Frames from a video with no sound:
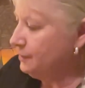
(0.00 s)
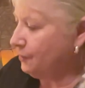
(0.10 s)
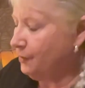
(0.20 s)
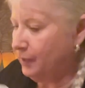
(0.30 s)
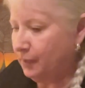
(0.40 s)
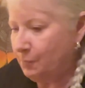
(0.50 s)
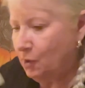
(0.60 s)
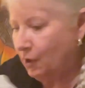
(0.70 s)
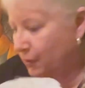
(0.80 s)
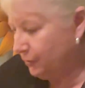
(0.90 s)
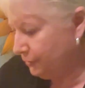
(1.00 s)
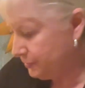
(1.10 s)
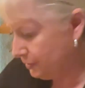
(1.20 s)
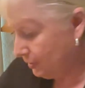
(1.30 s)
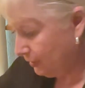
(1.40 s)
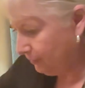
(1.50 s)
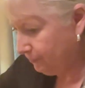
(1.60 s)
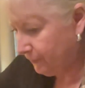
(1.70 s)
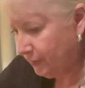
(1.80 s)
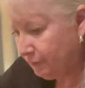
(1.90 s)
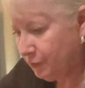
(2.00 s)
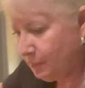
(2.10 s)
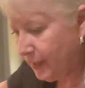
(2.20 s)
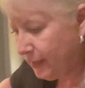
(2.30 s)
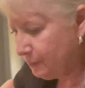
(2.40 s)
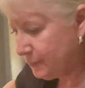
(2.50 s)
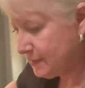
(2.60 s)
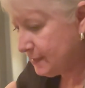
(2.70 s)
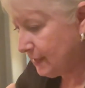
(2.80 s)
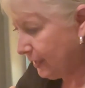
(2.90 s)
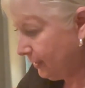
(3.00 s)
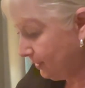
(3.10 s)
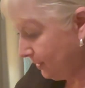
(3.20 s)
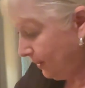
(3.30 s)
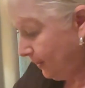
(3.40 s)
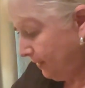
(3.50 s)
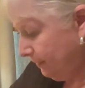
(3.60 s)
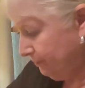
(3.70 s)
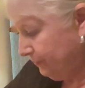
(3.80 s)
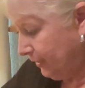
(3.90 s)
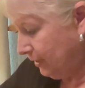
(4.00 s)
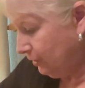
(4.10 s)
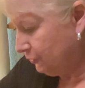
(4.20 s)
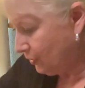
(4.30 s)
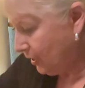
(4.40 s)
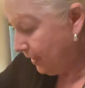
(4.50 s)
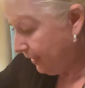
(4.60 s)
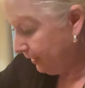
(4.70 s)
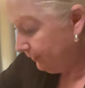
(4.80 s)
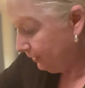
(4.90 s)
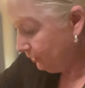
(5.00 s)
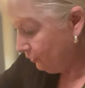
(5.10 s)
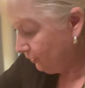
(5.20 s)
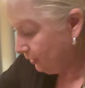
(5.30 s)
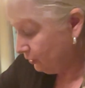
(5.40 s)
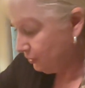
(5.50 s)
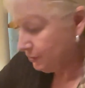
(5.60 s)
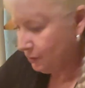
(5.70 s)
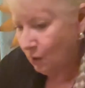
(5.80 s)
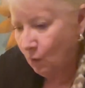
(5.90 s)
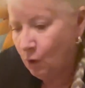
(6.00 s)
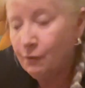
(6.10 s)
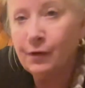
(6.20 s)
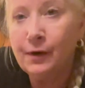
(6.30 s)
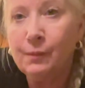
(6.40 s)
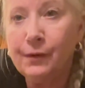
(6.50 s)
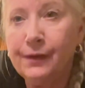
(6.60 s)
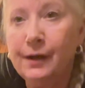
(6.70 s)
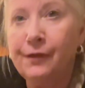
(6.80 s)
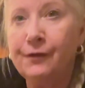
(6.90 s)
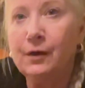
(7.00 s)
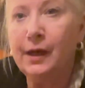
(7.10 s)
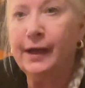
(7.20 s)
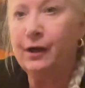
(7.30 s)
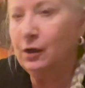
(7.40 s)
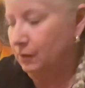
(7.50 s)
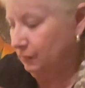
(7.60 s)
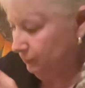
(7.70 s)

acrylic markers, if you make a mistake, it'll dry, and then you can just go over it with another layer.